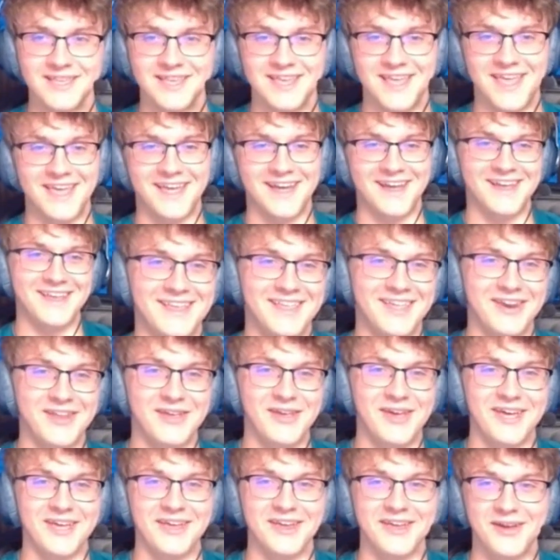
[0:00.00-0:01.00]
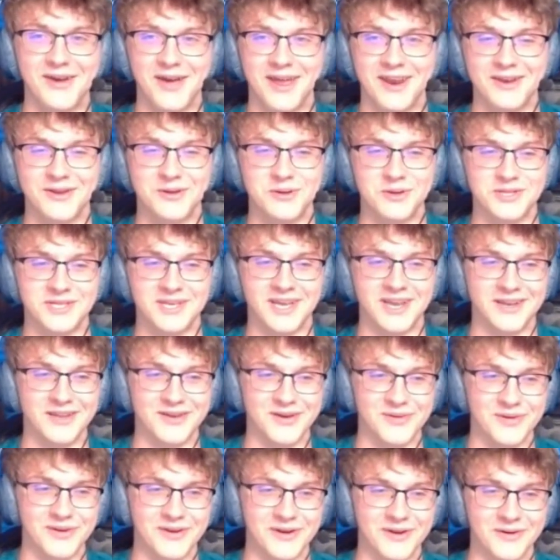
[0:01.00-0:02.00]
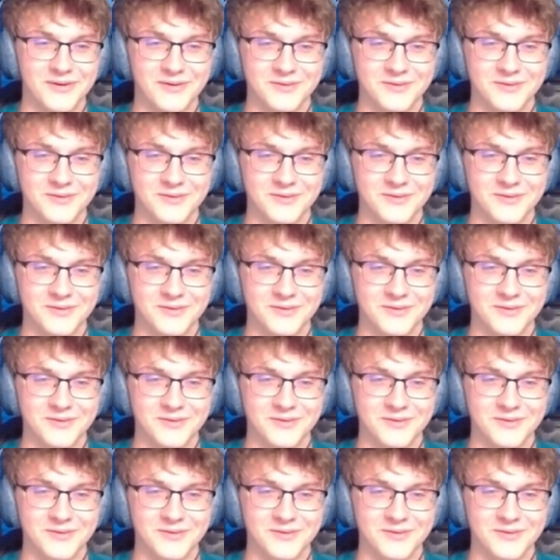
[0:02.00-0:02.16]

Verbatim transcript: yeah, you know, yeah, you gotta do what you gotta do. You know what I'm